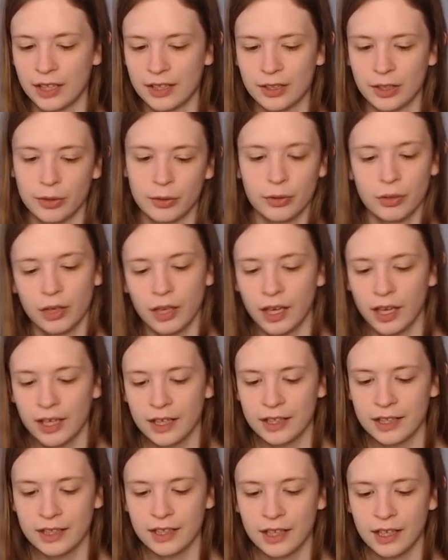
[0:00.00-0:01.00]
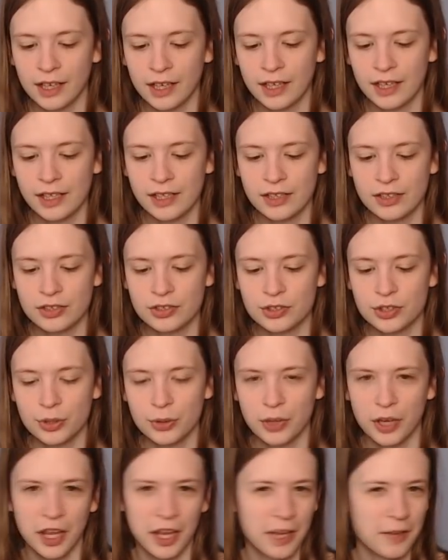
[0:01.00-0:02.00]
I don't know, I
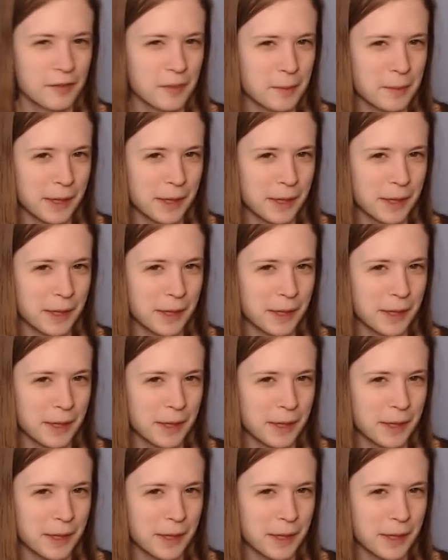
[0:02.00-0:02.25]
don't have